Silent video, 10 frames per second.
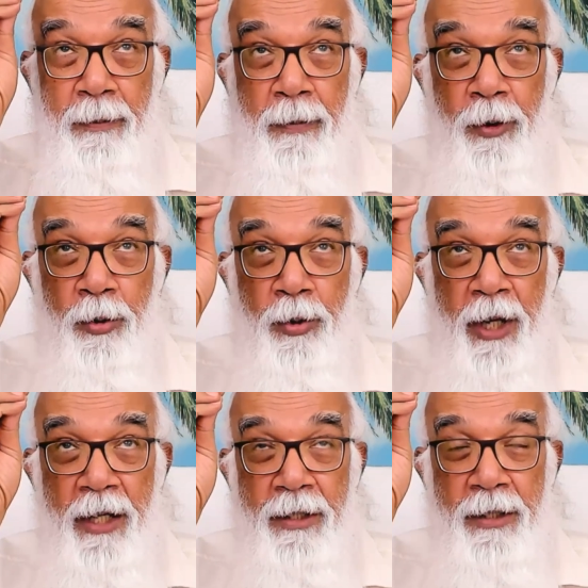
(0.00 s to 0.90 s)

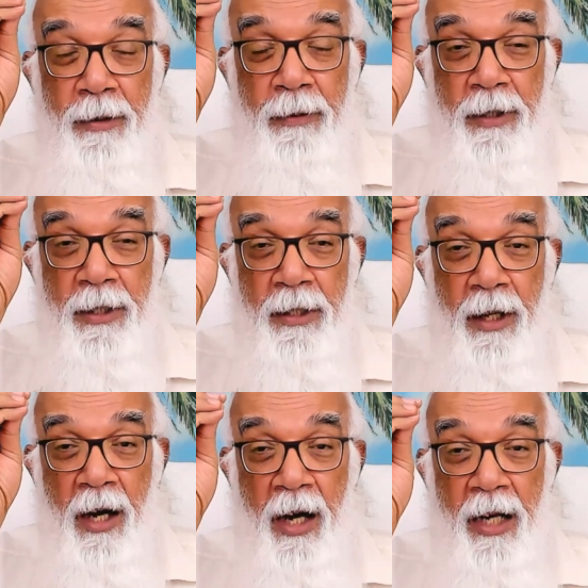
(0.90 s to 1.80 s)
blueness of the
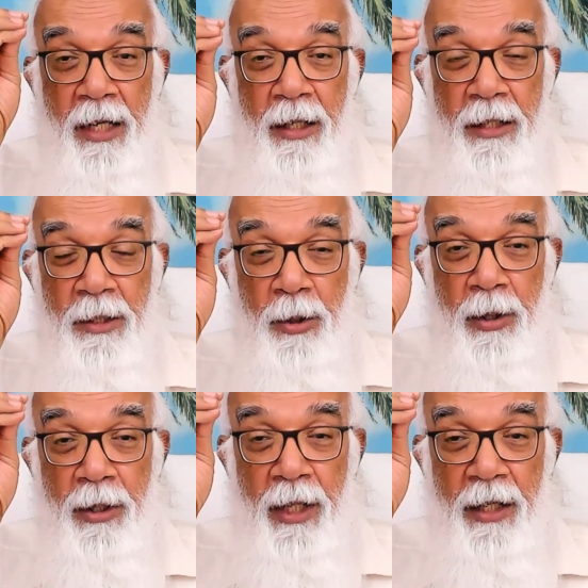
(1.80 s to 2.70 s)
sky does
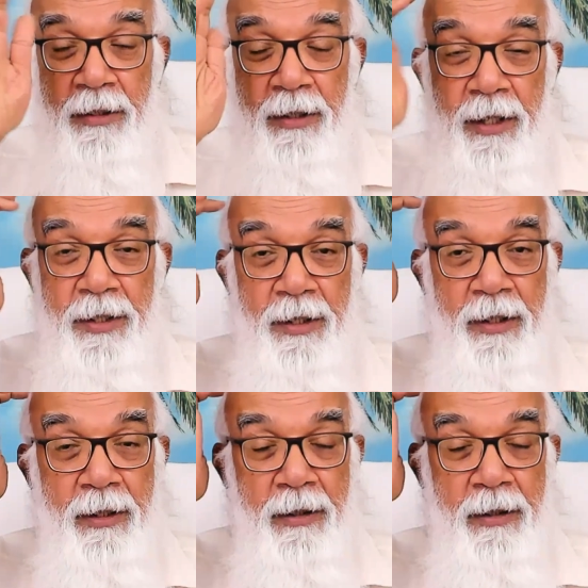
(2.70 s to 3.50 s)
not exist.